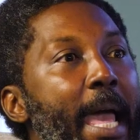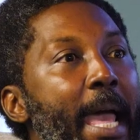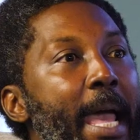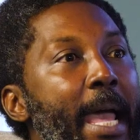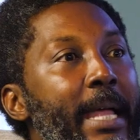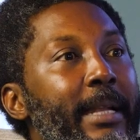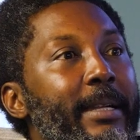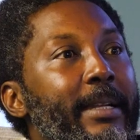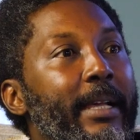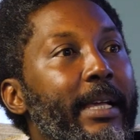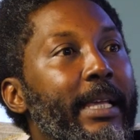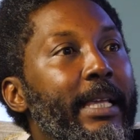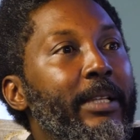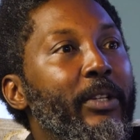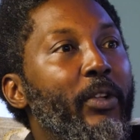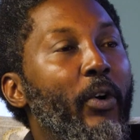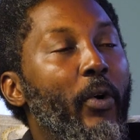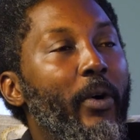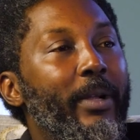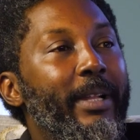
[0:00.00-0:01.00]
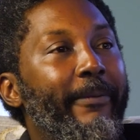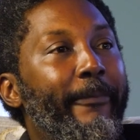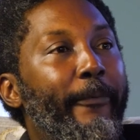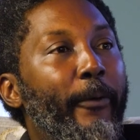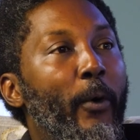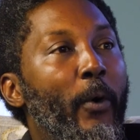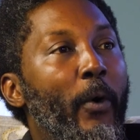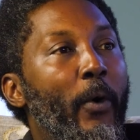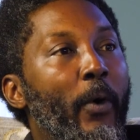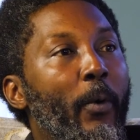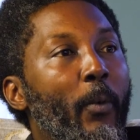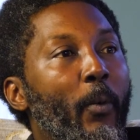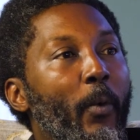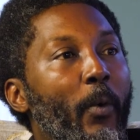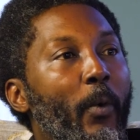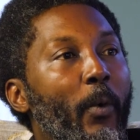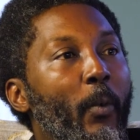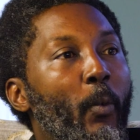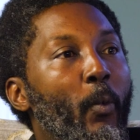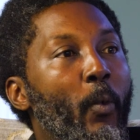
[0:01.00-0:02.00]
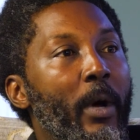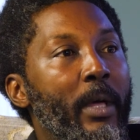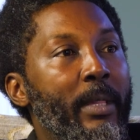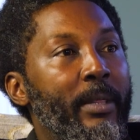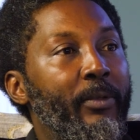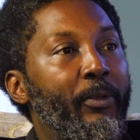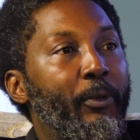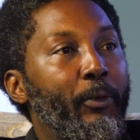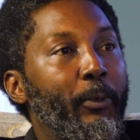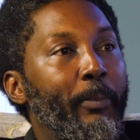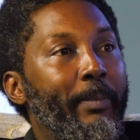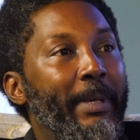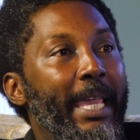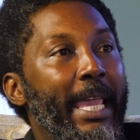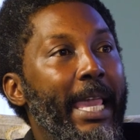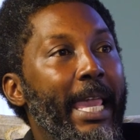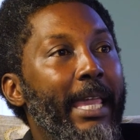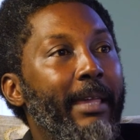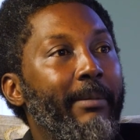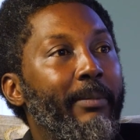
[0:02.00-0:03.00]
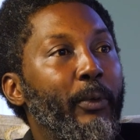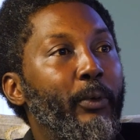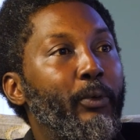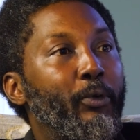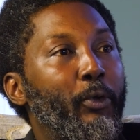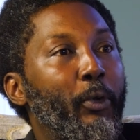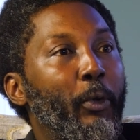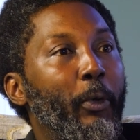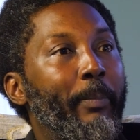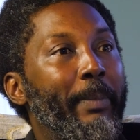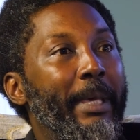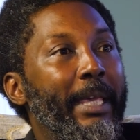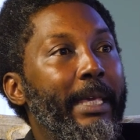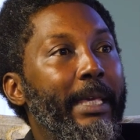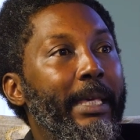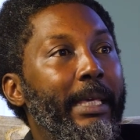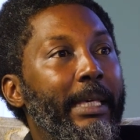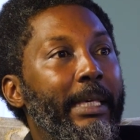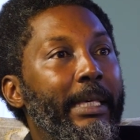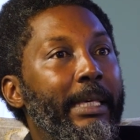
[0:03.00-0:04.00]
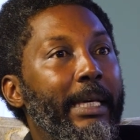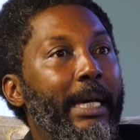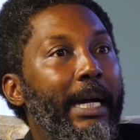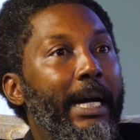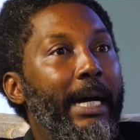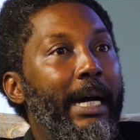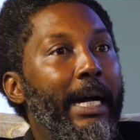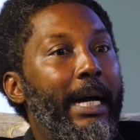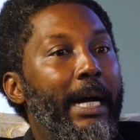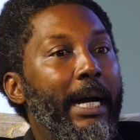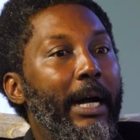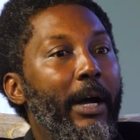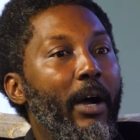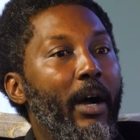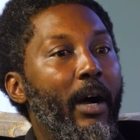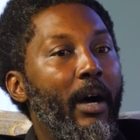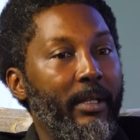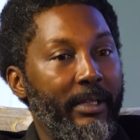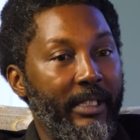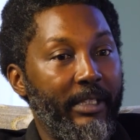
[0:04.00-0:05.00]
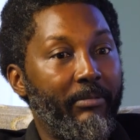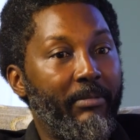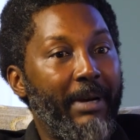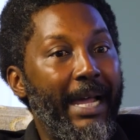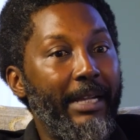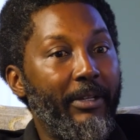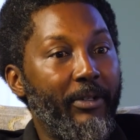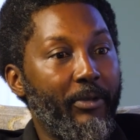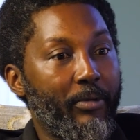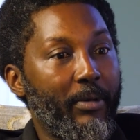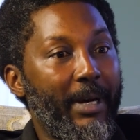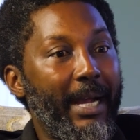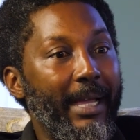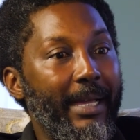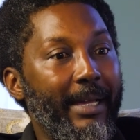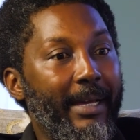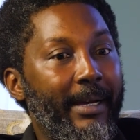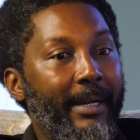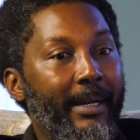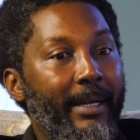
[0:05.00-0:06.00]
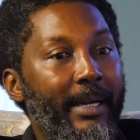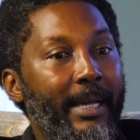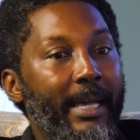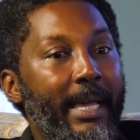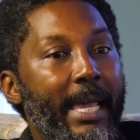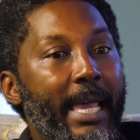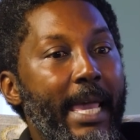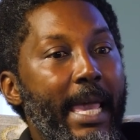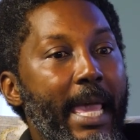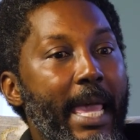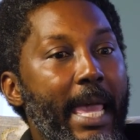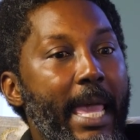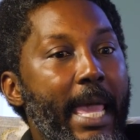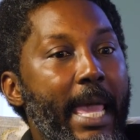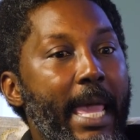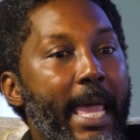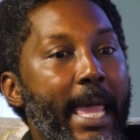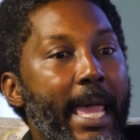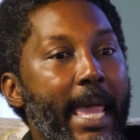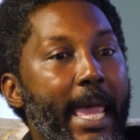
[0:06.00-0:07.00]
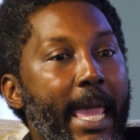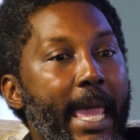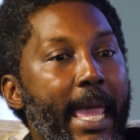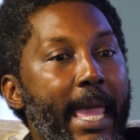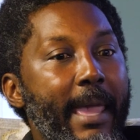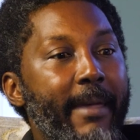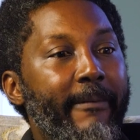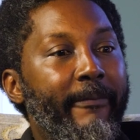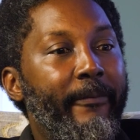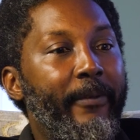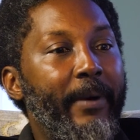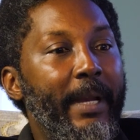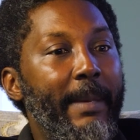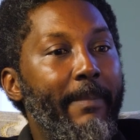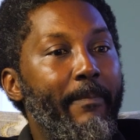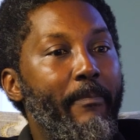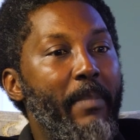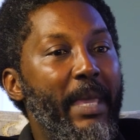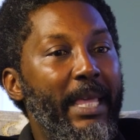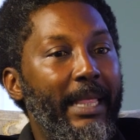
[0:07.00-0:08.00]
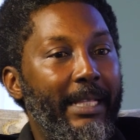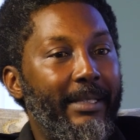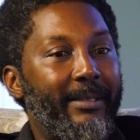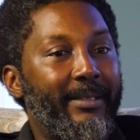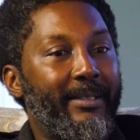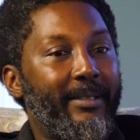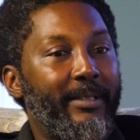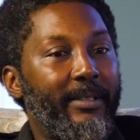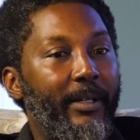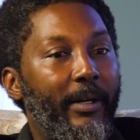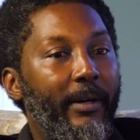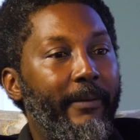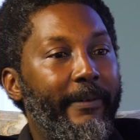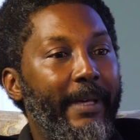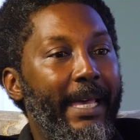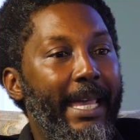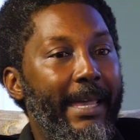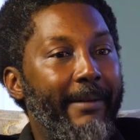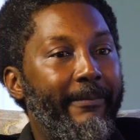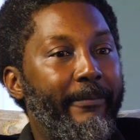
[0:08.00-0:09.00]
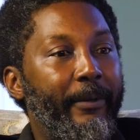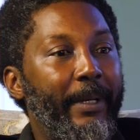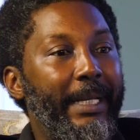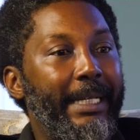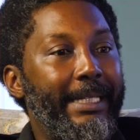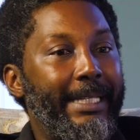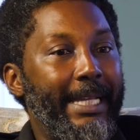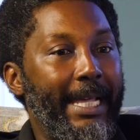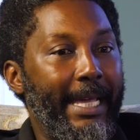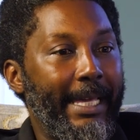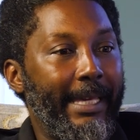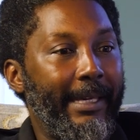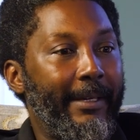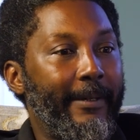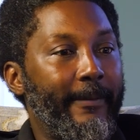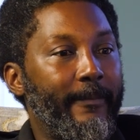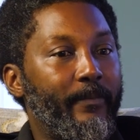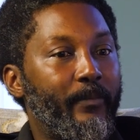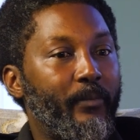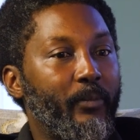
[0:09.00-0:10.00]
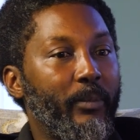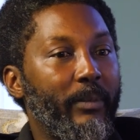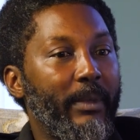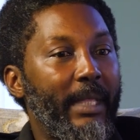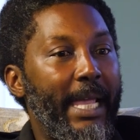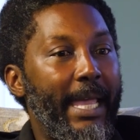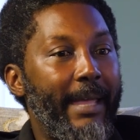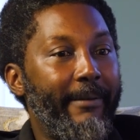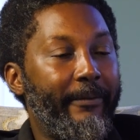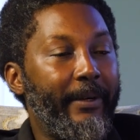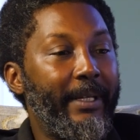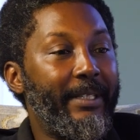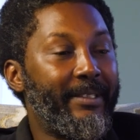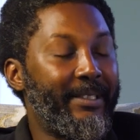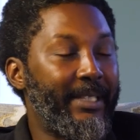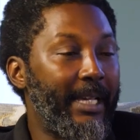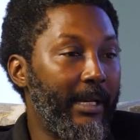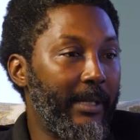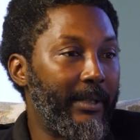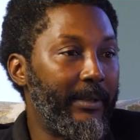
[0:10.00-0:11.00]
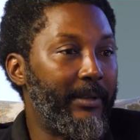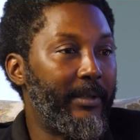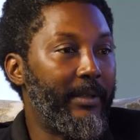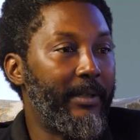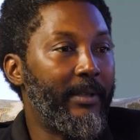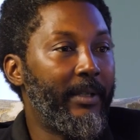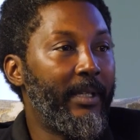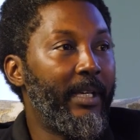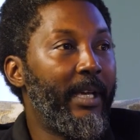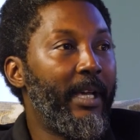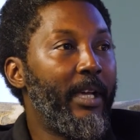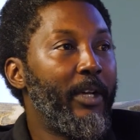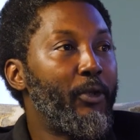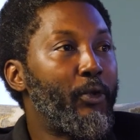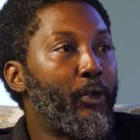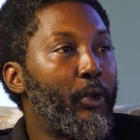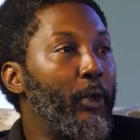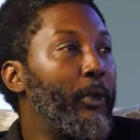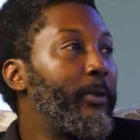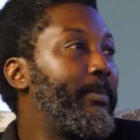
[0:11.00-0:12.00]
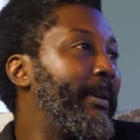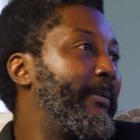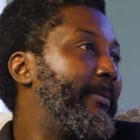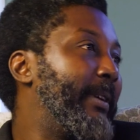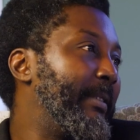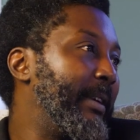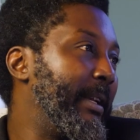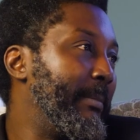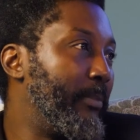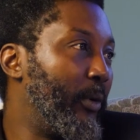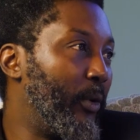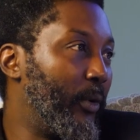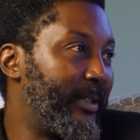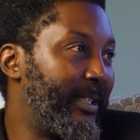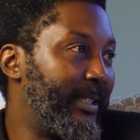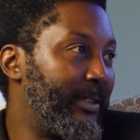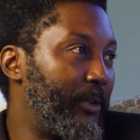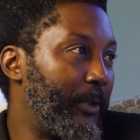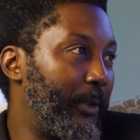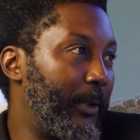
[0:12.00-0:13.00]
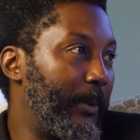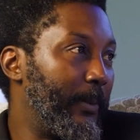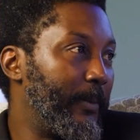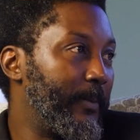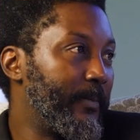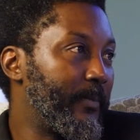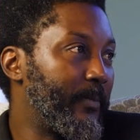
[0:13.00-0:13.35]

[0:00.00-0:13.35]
and in order for one to be able to be on the right track, every minute of every day, every second should be very important to you.